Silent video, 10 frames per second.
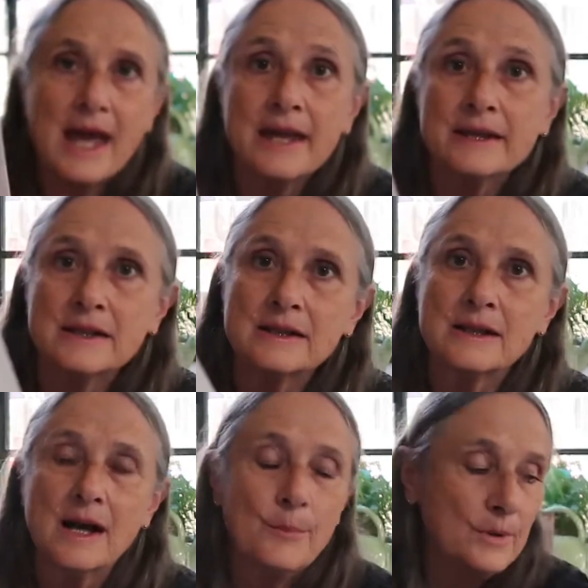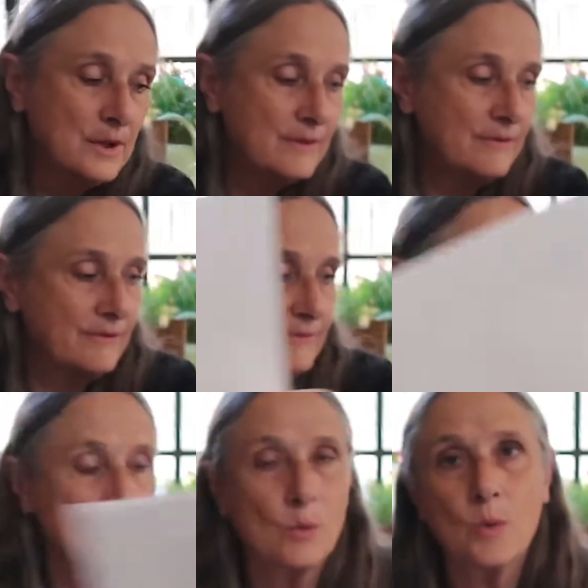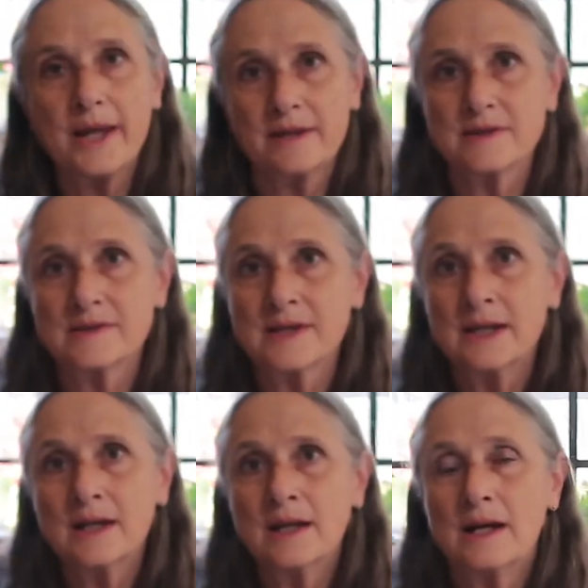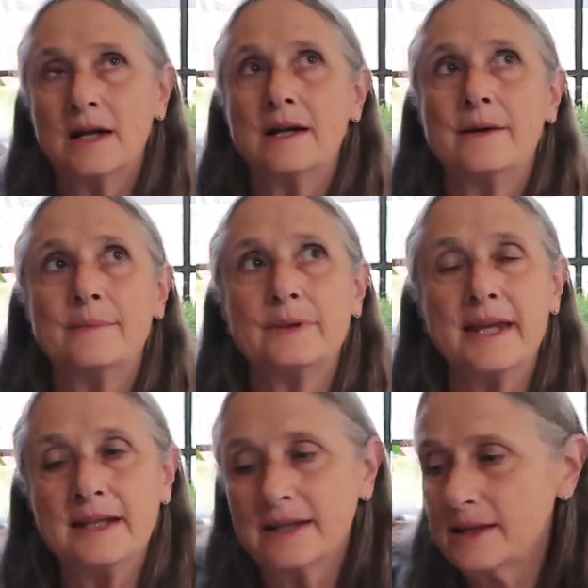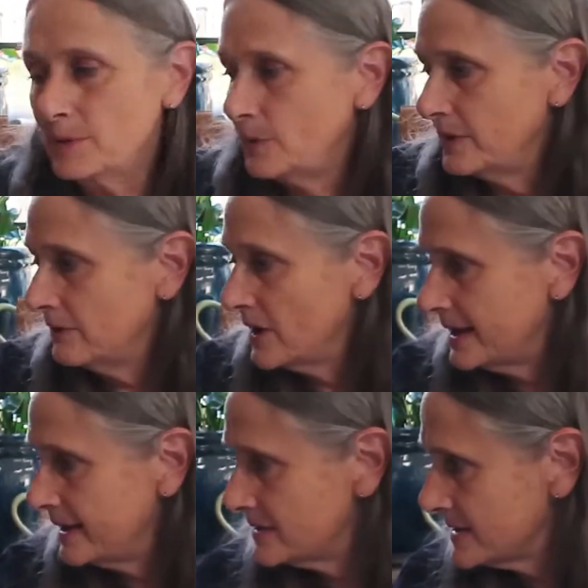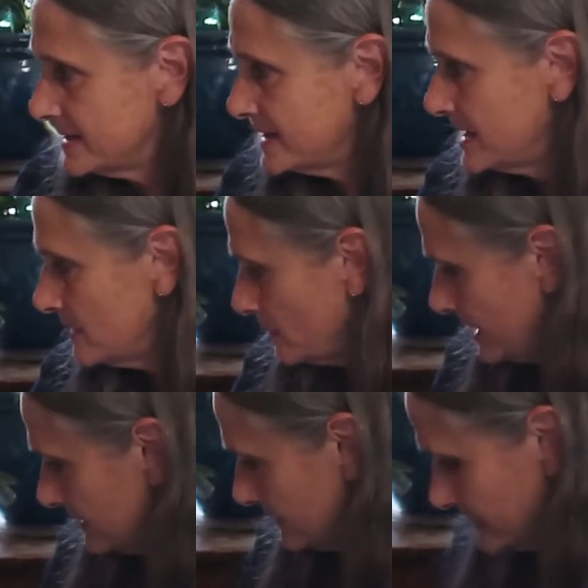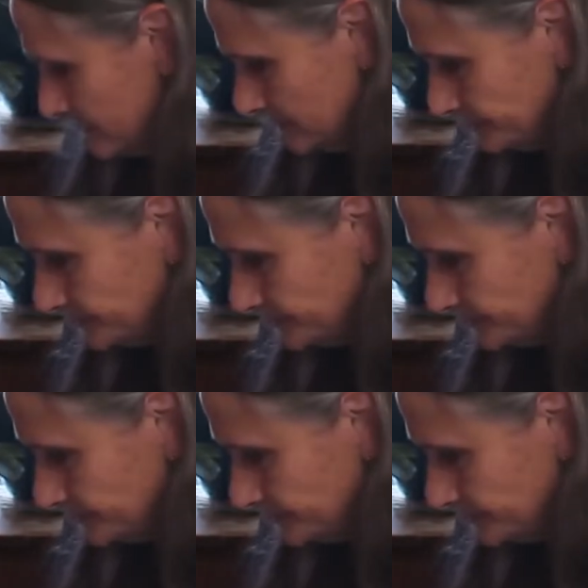added a couple of more whales um, lately when we've gone out to see the whales